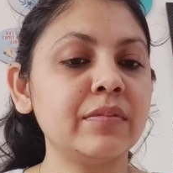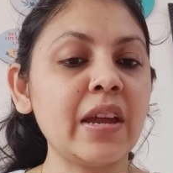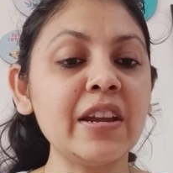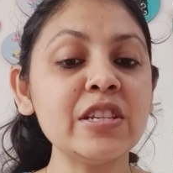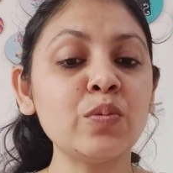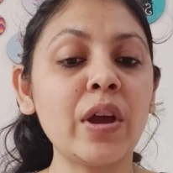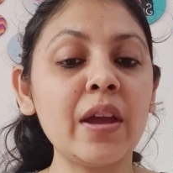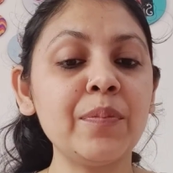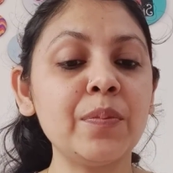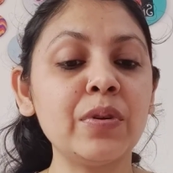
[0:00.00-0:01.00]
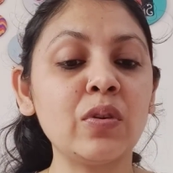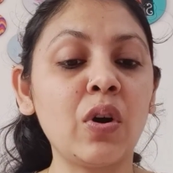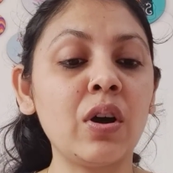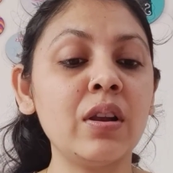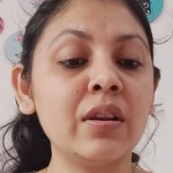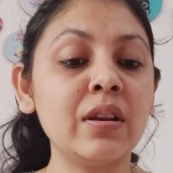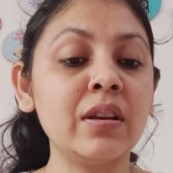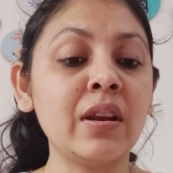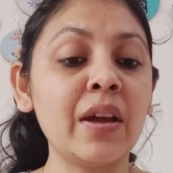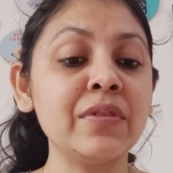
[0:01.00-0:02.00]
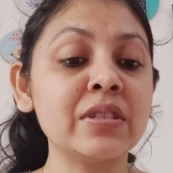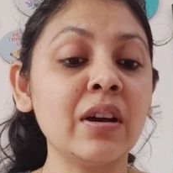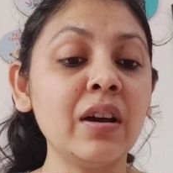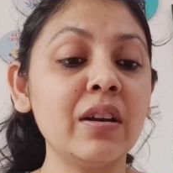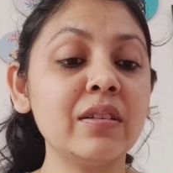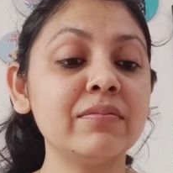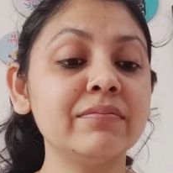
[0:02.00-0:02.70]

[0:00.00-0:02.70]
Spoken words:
That is why people call life is hard.